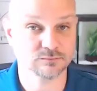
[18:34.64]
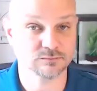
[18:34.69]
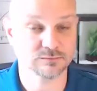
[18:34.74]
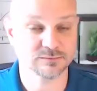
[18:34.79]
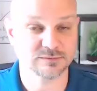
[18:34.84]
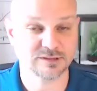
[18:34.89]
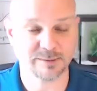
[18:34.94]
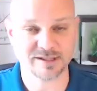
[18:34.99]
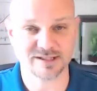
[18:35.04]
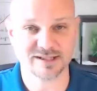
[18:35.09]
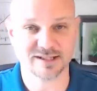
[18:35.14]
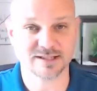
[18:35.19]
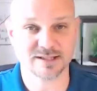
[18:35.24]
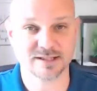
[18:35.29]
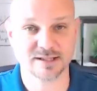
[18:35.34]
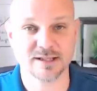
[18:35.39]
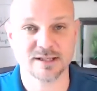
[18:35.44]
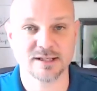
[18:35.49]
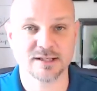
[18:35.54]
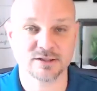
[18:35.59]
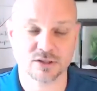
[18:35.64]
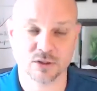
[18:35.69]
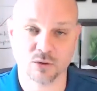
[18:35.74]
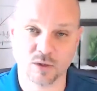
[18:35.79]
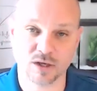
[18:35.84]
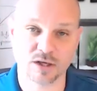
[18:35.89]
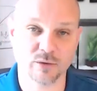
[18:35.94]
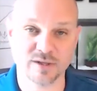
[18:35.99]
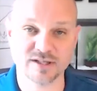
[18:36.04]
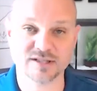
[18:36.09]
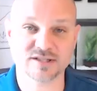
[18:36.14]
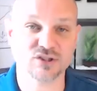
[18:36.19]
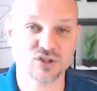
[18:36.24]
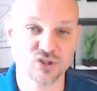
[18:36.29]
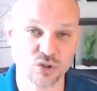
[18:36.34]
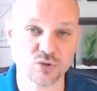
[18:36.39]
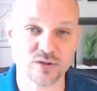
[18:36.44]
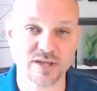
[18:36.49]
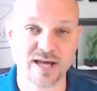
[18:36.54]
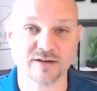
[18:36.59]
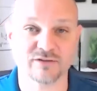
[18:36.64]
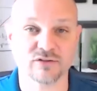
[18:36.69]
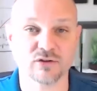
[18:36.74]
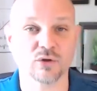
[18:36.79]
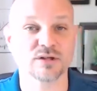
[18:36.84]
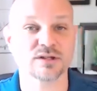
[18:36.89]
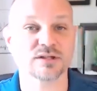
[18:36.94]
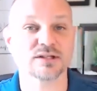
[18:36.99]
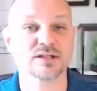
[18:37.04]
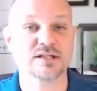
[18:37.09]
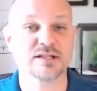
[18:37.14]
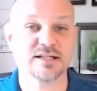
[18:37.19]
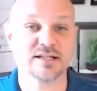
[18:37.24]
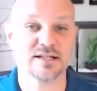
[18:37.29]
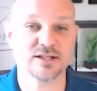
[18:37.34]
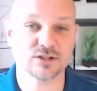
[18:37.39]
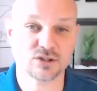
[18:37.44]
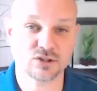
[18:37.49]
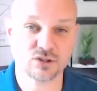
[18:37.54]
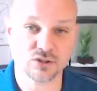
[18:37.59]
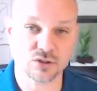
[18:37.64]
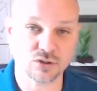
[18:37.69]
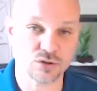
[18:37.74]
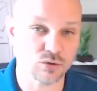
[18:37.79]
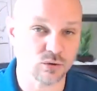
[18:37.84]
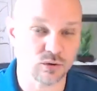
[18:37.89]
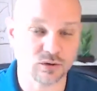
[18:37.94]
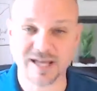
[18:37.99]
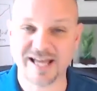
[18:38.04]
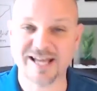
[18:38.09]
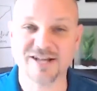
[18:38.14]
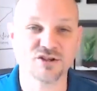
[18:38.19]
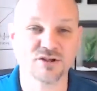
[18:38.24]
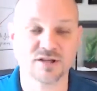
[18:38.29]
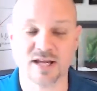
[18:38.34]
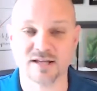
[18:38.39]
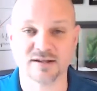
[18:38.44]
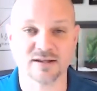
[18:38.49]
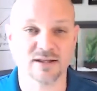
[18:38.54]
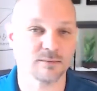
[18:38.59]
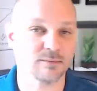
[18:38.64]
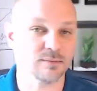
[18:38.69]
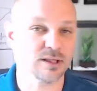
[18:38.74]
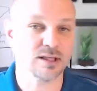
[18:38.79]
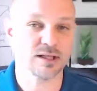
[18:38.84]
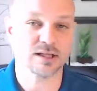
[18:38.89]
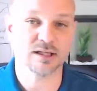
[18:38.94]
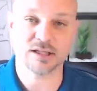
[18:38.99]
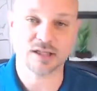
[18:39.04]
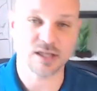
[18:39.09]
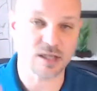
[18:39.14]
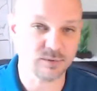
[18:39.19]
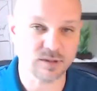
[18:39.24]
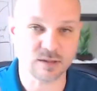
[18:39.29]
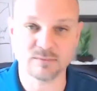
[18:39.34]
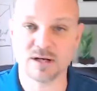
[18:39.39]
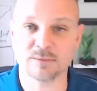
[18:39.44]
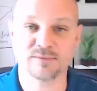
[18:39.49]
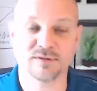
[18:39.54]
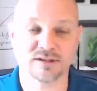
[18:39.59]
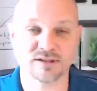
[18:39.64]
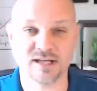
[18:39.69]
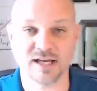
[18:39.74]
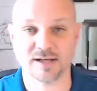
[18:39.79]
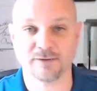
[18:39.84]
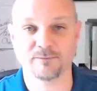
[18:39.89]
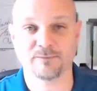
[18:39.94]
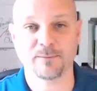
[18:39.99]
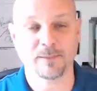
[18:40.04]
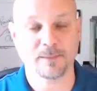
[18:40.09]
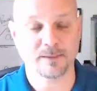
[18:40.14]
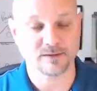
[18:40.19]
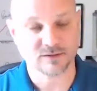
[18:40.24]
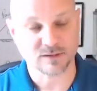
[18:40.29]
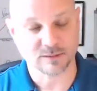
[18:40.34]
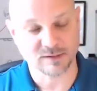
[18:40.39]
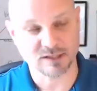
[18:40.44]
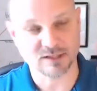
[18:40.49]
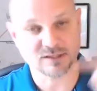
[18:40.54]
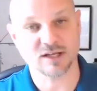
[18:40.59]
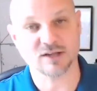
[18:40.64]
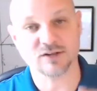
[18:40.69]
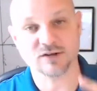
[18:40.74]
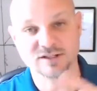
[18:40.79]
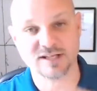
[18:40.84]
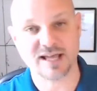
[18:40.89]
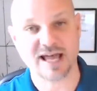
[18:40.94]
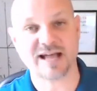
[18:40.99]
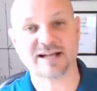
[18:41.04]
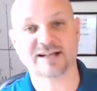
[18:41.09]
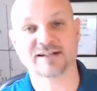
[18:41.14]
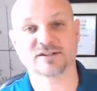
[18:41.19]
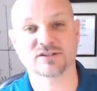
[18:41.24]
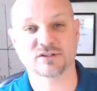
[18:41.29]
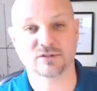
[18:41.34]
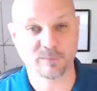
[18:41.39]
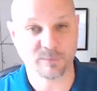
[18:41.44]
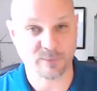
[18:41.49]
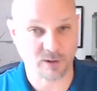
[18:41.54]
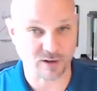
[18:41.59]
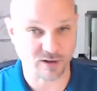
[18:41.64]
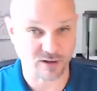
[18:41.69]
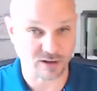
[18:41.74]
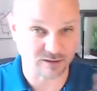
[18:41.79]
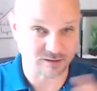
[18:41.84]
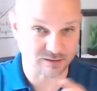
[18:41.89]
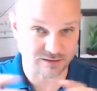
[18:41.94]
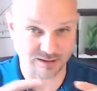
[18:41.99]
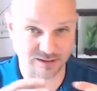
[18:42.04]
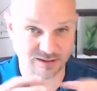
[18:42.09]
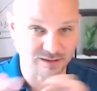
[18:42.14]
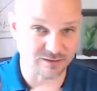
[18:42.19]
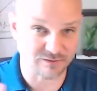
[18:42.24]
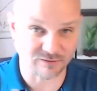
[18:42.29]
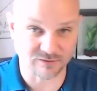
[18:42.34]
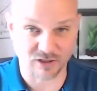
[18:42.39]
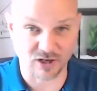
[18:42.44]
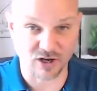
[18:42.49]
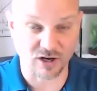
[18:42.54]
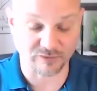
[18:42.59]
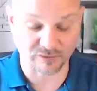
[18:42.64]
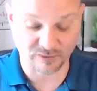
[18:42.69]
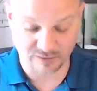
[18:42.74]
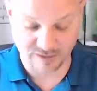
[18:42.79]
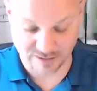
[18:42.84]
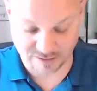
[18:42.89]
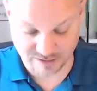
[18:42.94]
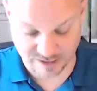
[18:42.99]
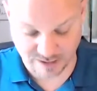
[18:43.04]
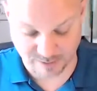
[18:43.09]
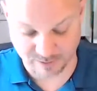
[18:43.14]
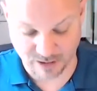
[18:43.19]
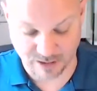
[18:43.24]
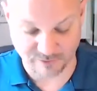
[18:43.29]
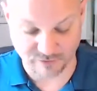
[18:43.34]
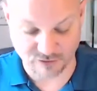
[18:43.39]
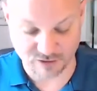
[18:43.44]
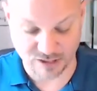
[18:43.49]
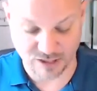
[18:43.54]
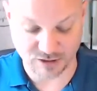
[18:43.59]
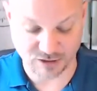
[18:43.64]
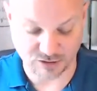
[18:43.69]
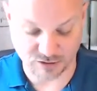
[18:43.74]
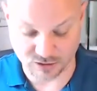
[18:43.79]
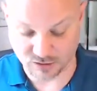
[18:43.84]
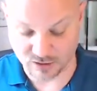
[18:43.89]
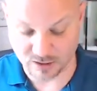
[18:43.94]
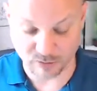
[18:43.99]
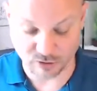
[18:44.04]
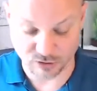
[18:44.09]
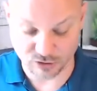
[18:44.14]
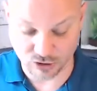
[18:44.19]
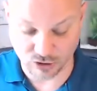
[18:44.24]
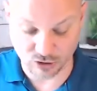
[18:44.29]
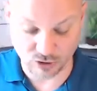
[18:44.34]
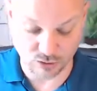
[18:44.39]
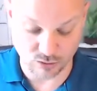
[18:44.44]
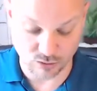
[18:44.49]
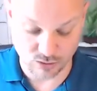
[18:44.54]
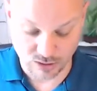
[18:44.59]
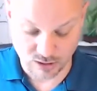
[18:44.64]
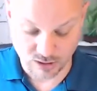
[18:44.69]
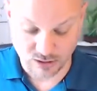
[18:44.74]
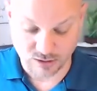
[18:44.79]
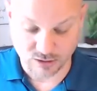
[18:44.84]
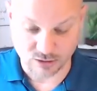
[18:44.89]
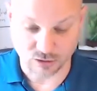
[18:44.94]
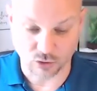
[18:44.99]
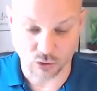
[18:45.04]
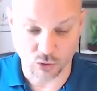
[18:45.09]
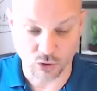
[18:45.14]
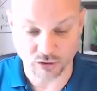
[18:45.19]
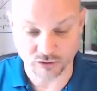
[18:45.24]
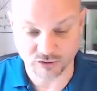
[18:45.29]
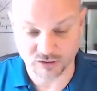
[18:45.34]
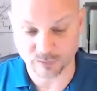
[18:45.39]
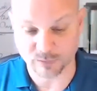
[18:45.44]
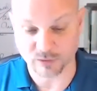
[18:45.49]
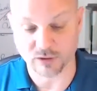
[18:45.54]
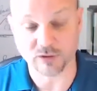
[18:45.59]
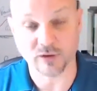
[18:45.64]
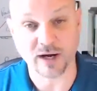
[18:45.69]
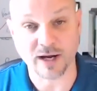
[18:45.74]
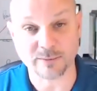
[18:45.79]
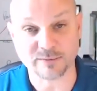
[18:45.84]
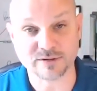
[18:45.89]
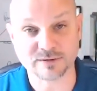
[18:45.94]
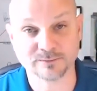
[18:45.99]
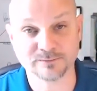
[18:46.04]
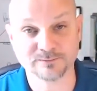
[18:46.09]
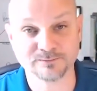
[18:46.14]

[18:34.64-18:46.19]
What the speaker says: Does that make sense? So one of the ways to do that, of course, is to educate them, keep them up to date. Some of these other tactics are partly involved in that same conversation. So number 2, loyalty programs.